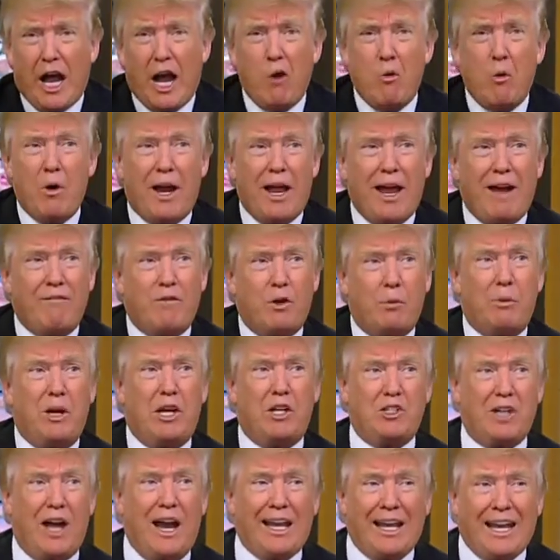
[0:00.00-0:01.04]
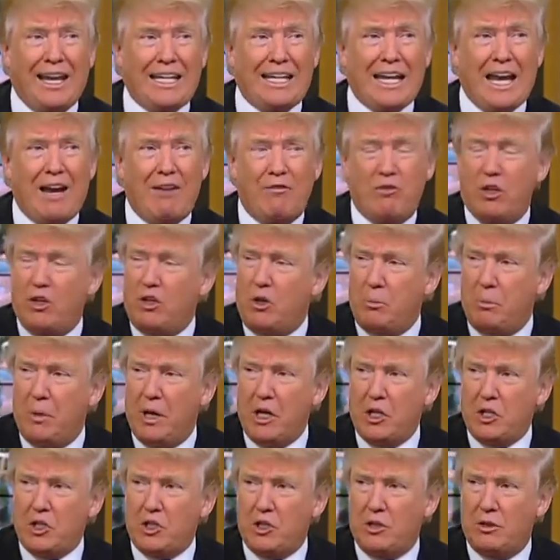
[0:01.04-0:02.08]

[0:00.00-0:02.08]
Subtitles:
I want to have debates. I like to have the debates.